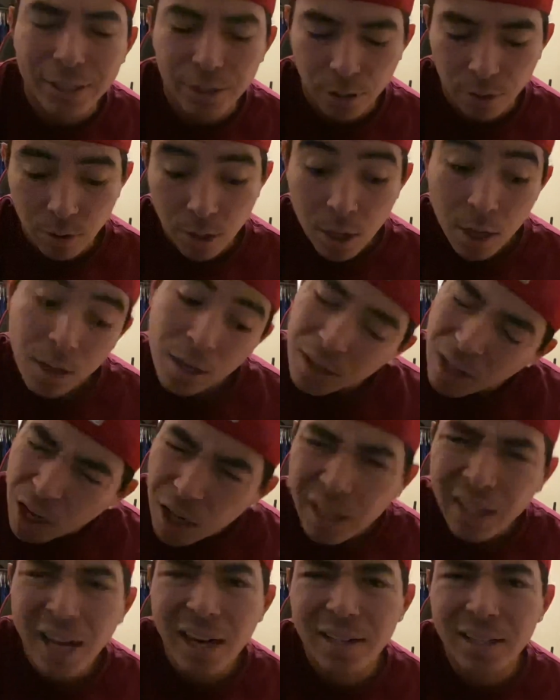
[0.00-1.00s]
So,
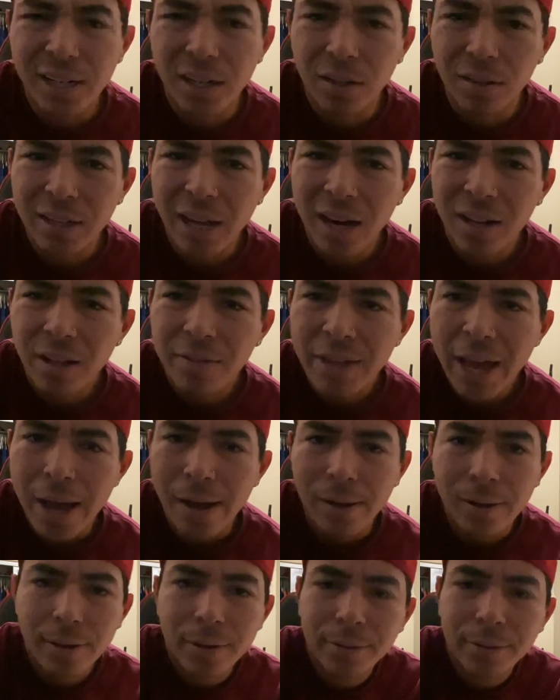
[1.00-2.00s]
gotta love that.